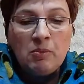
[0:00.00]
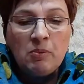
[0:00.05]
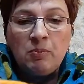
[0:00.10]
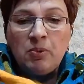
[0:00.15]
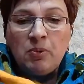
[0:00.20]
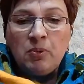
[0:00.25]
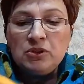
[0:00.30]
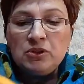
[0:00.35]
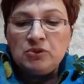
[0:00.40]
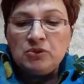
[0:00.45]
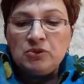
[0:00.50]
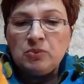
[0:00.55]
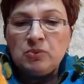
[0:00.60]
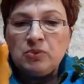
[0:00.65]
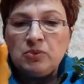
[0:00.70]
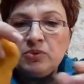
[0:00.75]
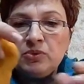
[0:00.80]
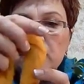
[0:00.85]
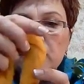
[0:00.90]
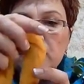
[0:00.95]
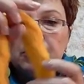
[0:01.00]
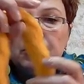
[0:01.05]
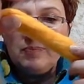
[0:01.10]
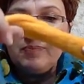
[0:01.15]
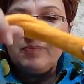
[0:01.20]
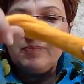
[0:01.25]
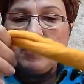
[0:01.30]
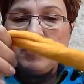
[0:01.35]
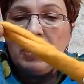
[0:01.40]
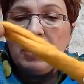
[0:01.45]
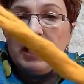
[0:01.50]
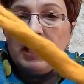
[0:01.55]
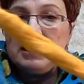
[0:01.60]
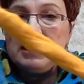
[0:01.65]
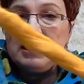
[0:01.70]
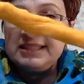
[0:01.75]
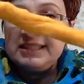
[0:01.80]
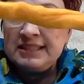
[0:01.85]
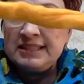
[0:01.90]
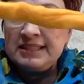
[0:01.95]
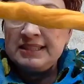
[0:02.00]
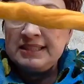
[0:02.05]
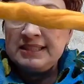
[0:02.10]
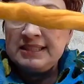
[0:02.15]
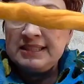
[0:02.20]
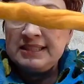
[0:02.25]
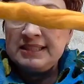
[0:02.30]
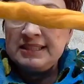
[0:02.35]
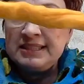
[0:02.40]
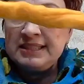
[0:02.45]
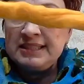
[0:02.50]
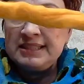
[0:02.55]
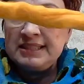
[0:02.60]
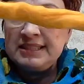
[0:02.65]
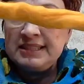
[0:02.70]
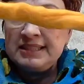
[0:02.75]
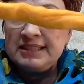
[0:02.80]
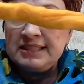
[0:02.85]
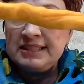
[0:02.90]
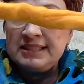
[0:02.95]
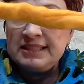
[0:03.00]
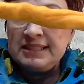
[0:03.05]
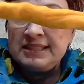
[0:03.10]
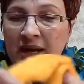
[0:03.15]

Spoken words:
put wool inside of bag,